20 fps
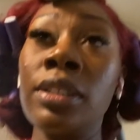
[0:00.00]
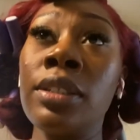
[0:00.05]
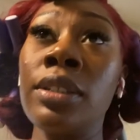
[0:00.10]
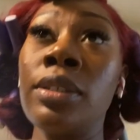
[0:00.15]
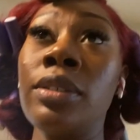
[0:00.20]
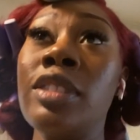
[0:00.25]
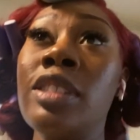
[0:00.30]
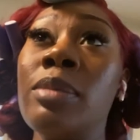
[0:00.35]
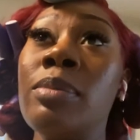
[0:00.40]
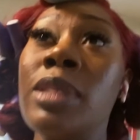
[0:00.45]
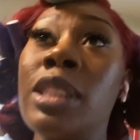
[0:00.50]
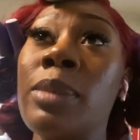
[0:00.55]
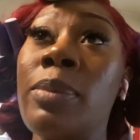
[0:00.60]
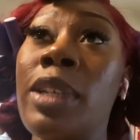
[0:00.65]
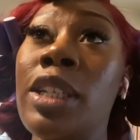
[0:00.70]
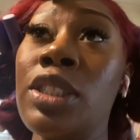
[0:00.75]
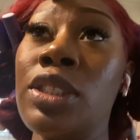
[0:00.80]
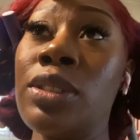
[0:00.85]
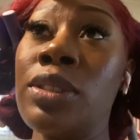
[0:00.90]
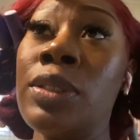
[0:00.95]
Christmas
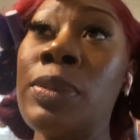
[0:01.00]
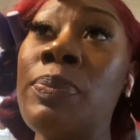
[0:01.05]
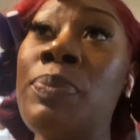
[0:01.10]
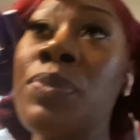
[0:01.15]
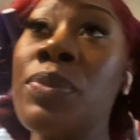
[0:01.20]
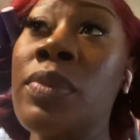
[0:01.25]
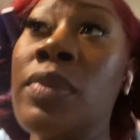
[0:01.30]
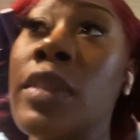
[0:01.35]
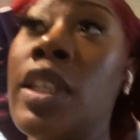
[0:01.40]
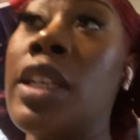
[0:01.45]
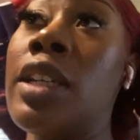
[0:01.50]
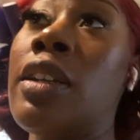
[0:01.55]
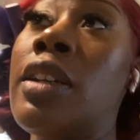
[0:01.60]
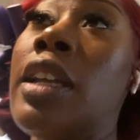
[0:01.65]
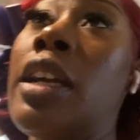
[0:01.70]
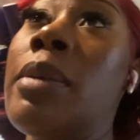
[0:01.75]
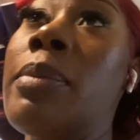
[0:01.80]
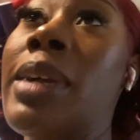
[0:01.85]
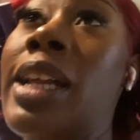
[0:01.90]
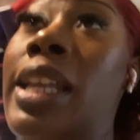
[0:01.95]
special. And on
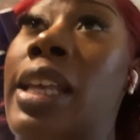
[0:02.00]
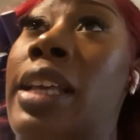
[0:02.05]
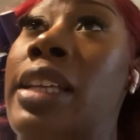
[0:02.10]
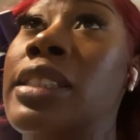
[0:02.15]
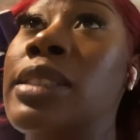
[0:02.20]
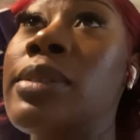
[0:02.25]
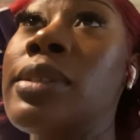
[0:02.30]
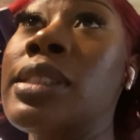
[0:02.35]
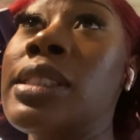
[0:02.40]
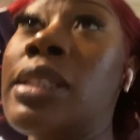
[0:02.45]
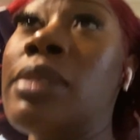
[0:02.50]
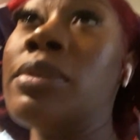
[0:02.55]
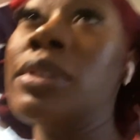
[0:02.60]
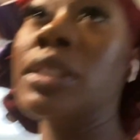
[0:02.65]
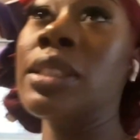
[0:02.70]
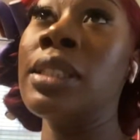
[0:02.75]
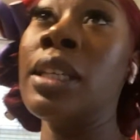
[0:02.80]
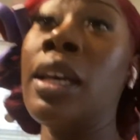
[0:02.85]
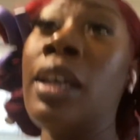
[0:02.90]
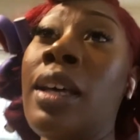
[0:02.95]
Everybody Hates Chris, there
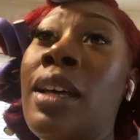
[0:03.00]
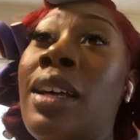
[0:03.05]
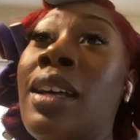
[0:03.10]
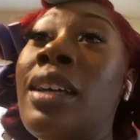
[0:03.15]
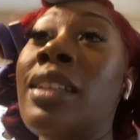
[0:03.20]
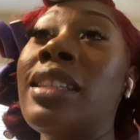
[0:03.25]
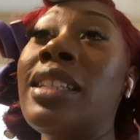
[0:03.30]
was the